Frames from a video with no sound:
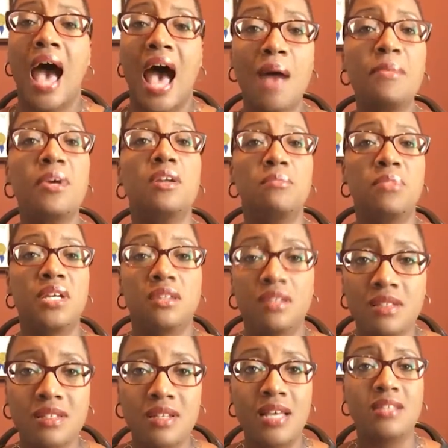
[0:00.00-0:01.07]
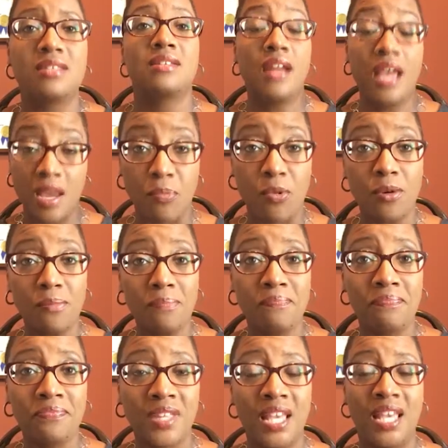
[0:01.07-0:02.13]
I'm going to be in the States in April,
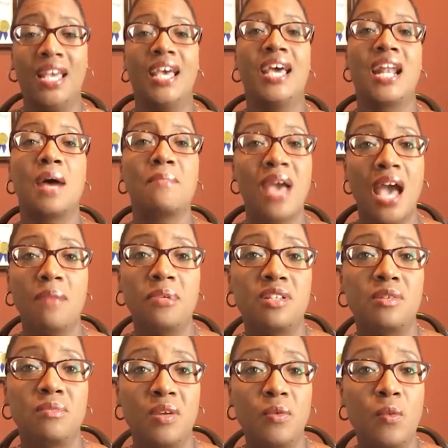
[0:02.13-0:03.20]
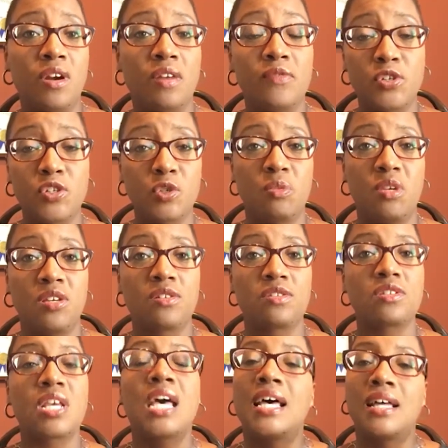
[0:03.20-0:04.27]
and I'm happy to be one of your
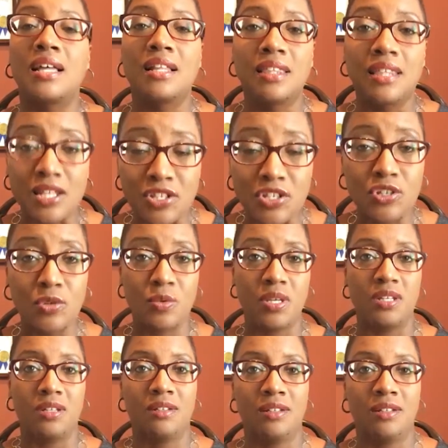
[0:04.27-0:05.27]
speakers. Let's do it.